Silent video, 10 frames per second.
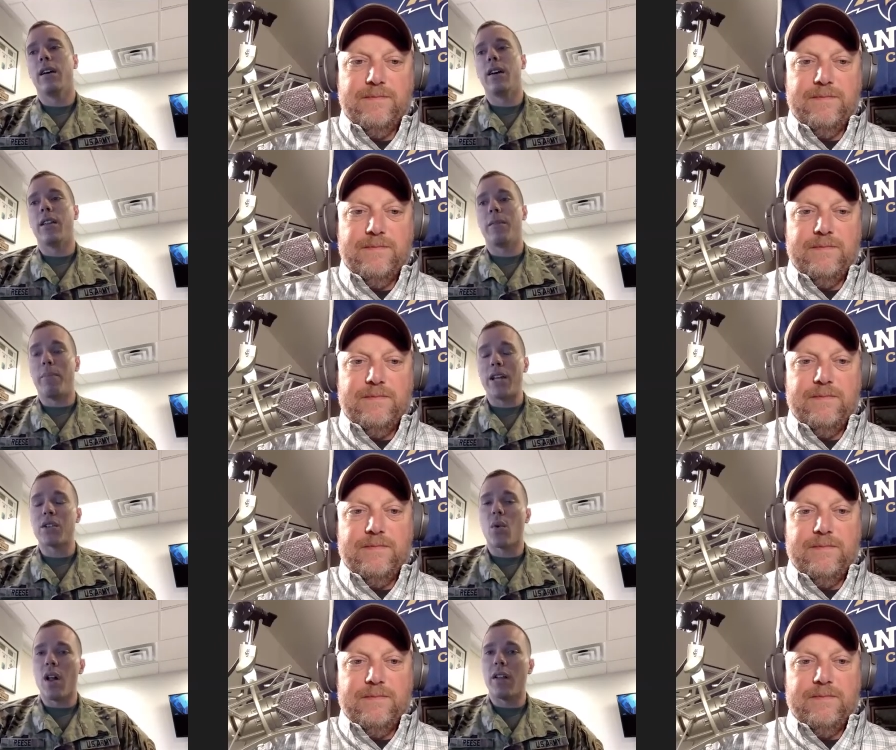Speaker 1: uh, the
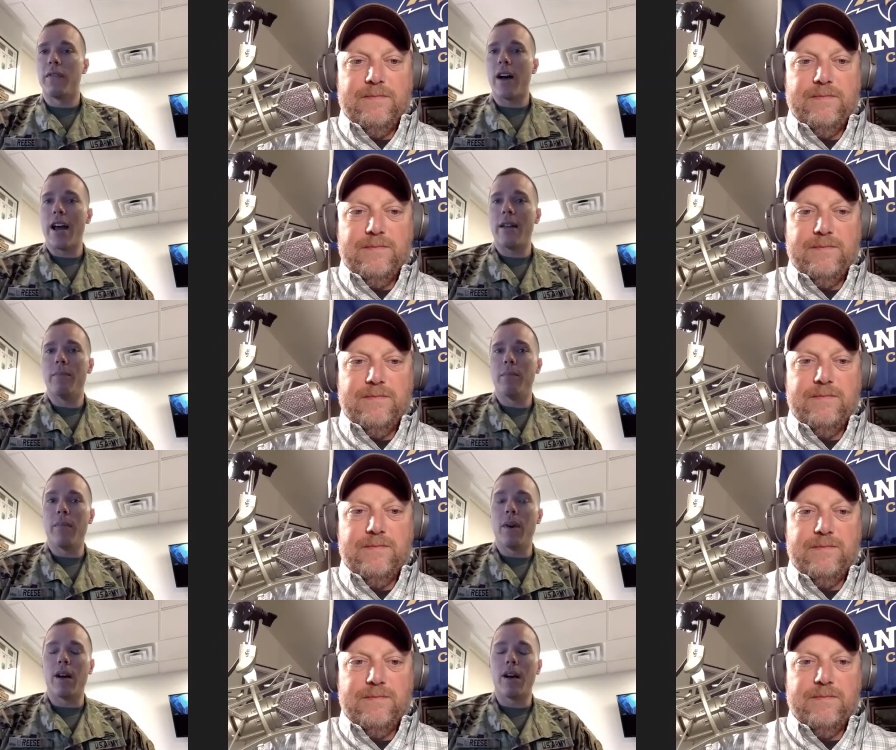best qualified
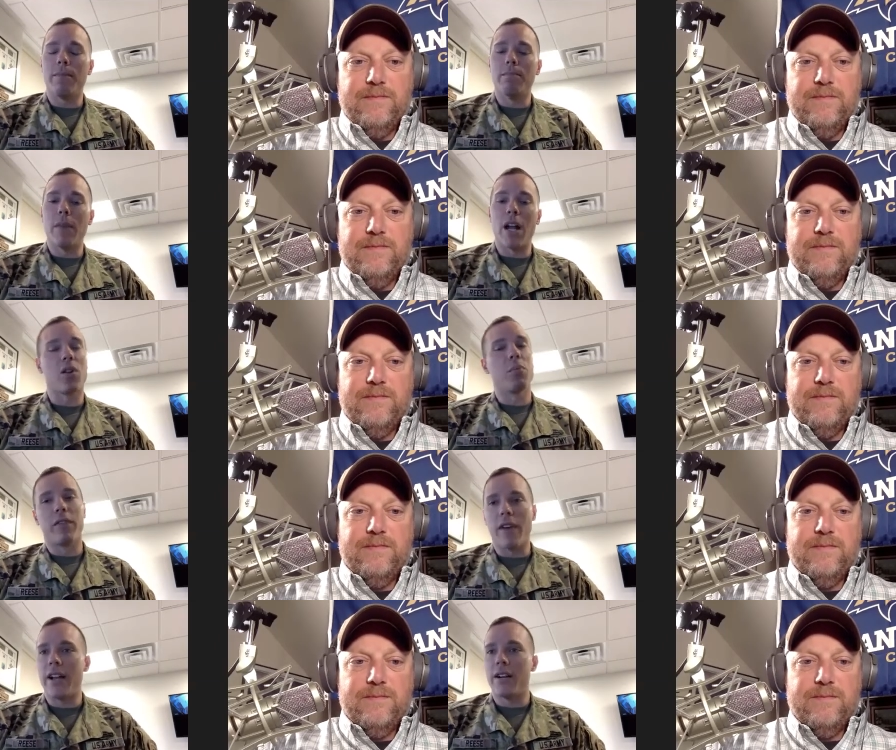uh, medical
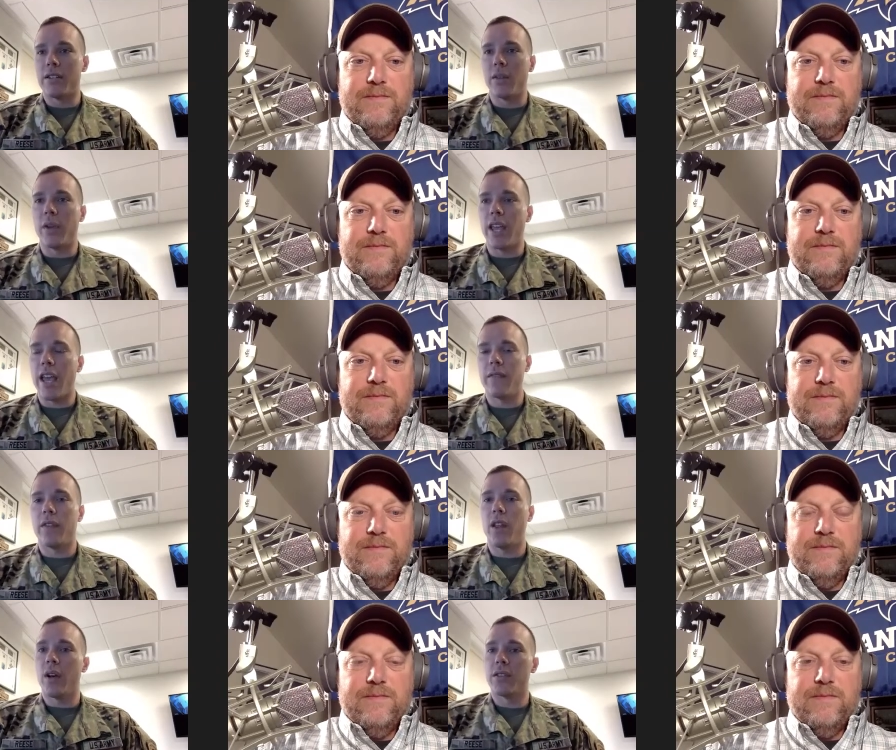providers that we
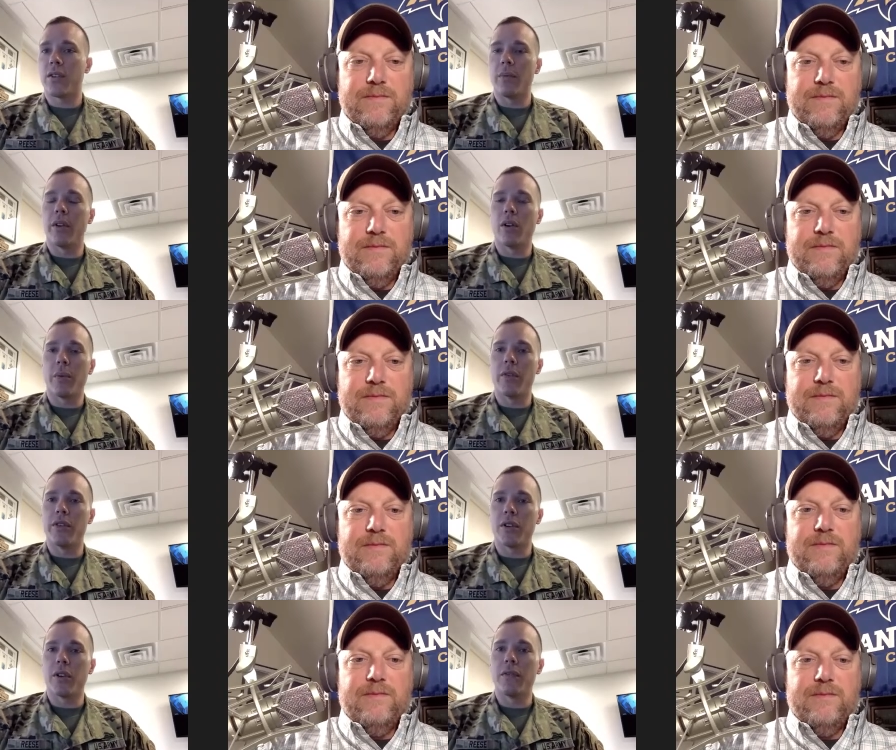can for the U.S. Army and
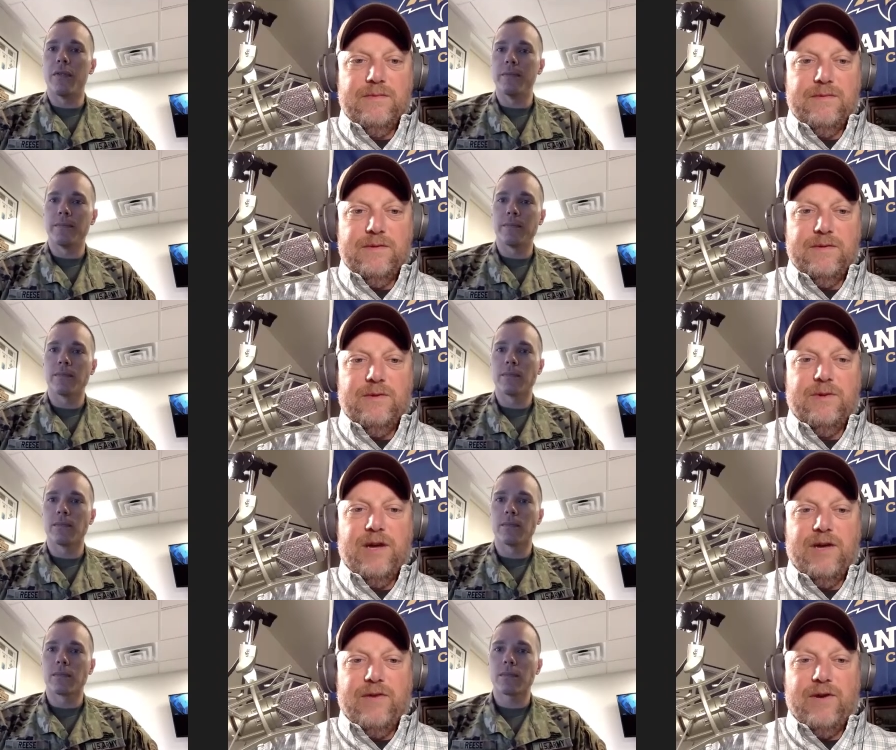Army Reserve.
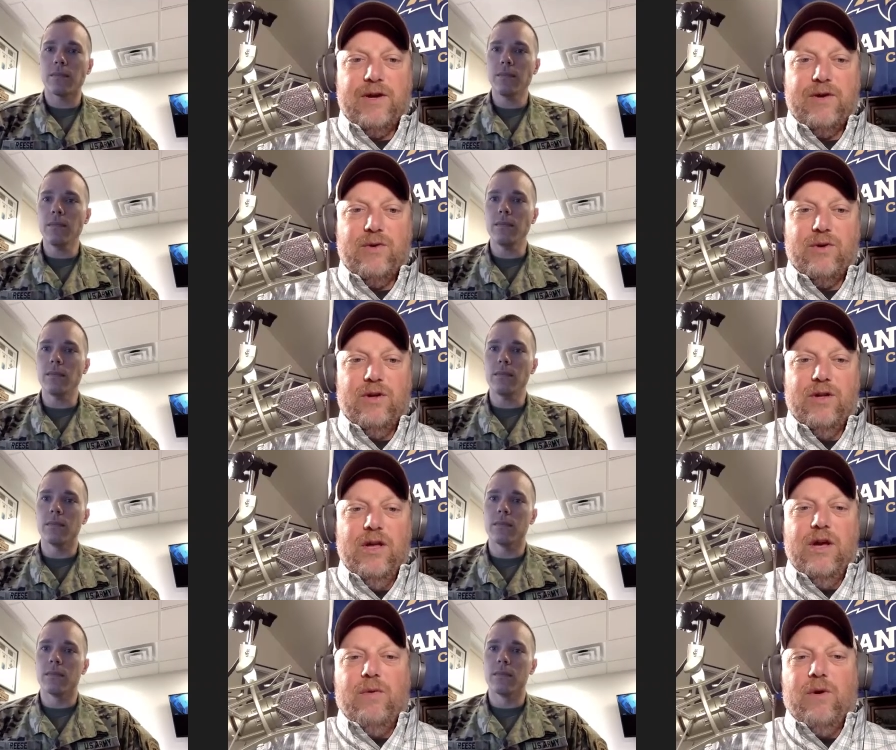
Speaker 2: Okay, very cool.
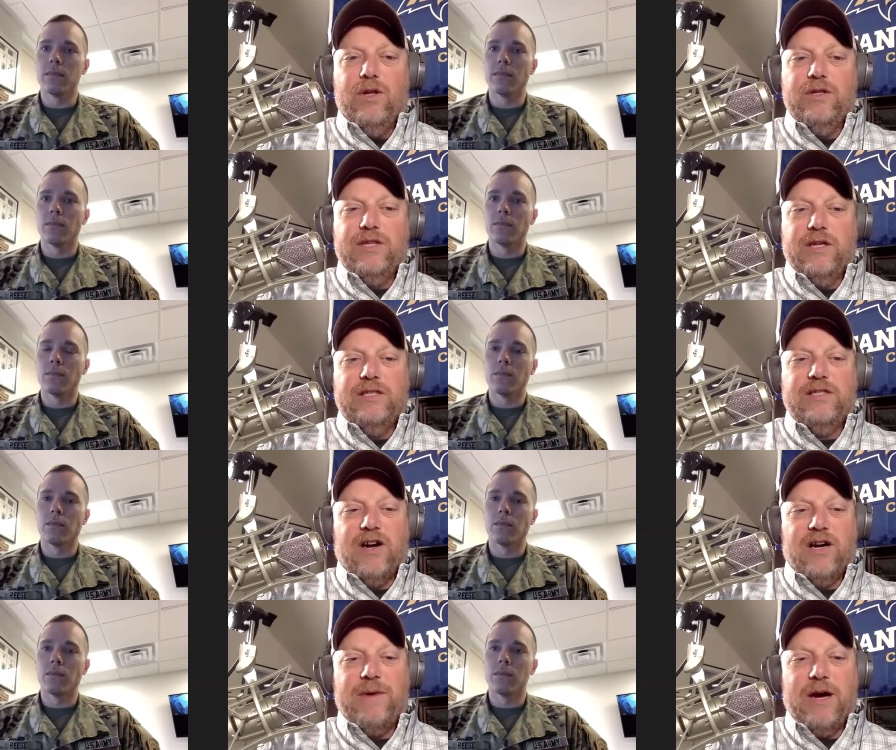Well, so let's
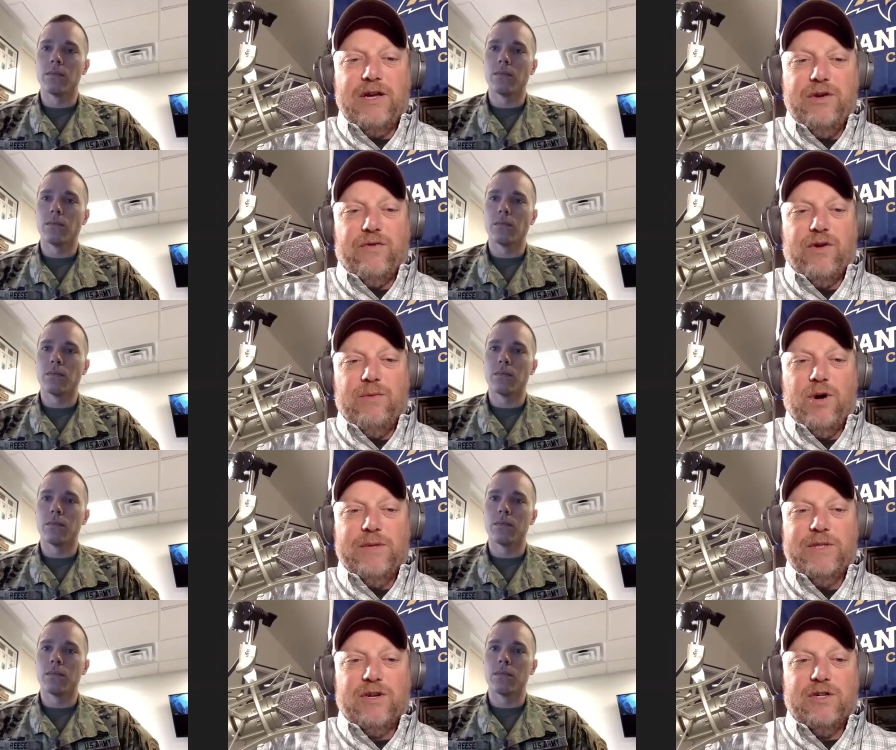talk about you for a
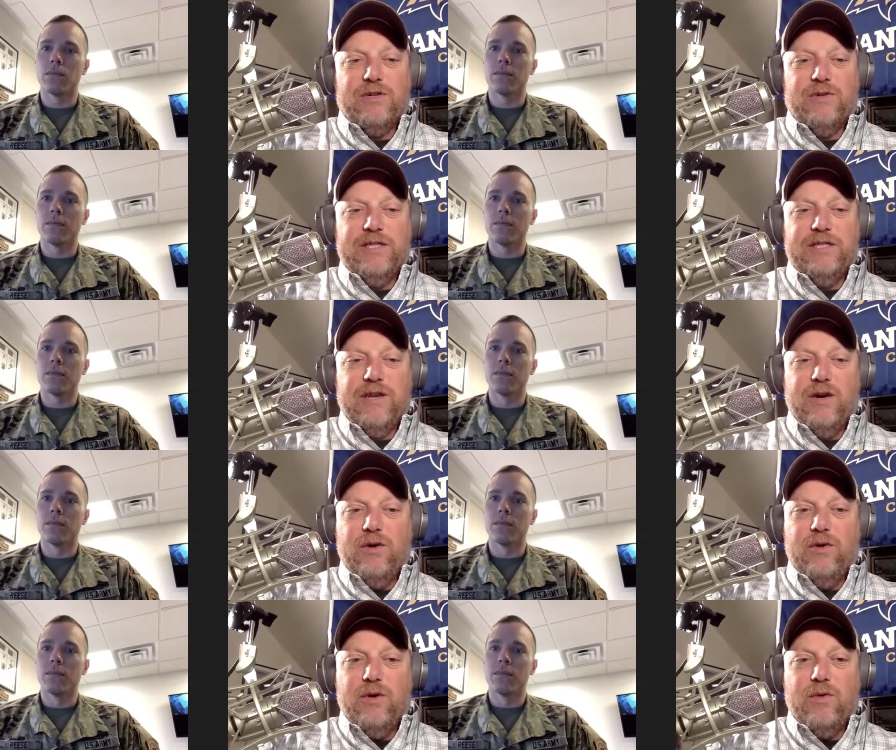moment, Sergeant Reese.
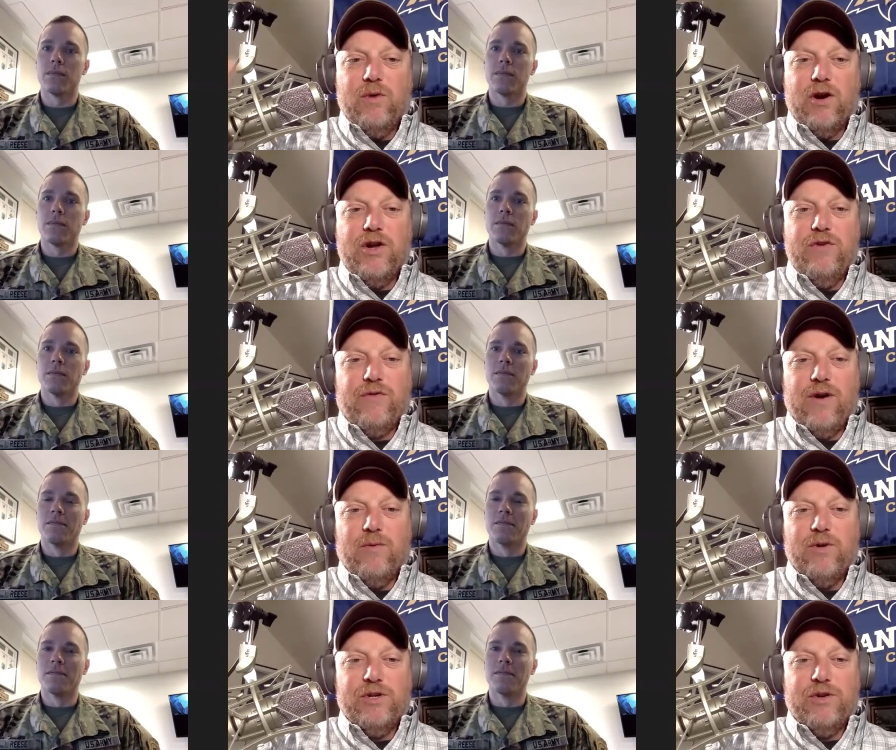So, where are you
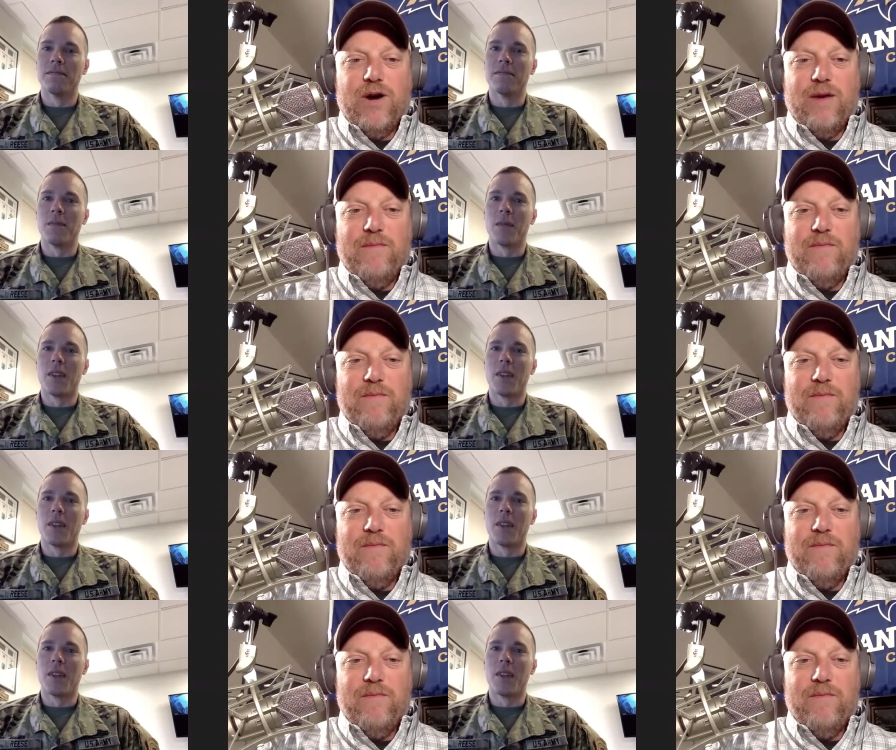from? Where'd you grow up?